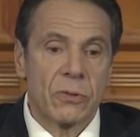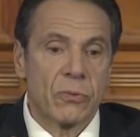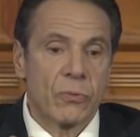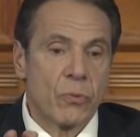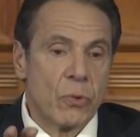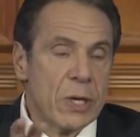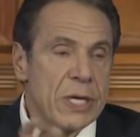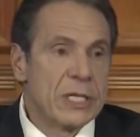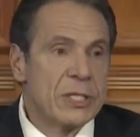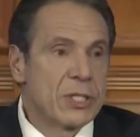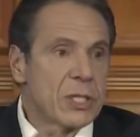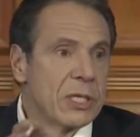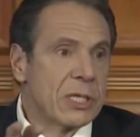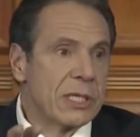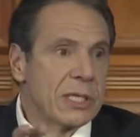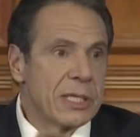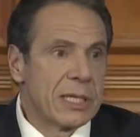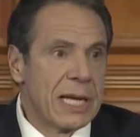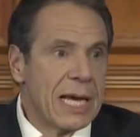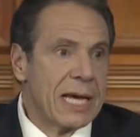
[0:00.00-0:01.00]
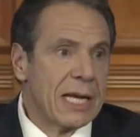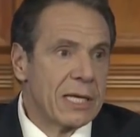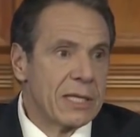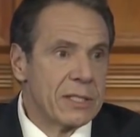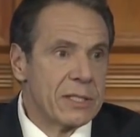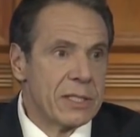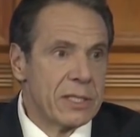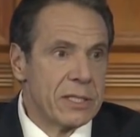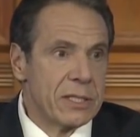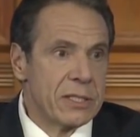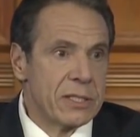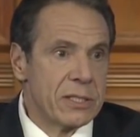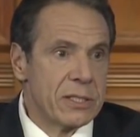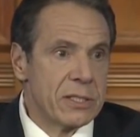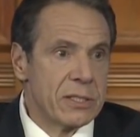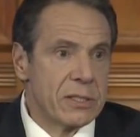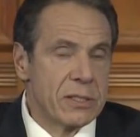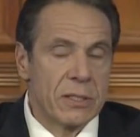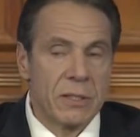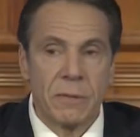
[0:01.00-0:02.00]
regional
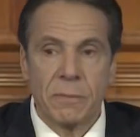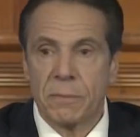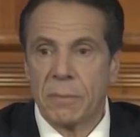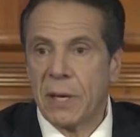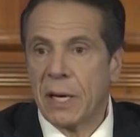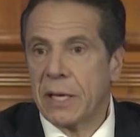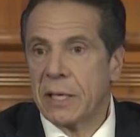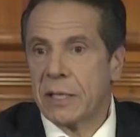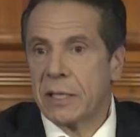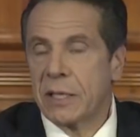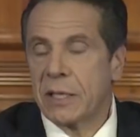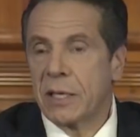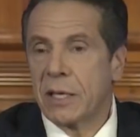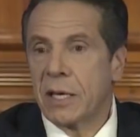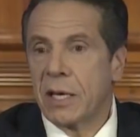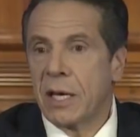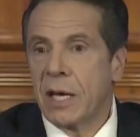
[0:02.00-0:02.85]
analysis, but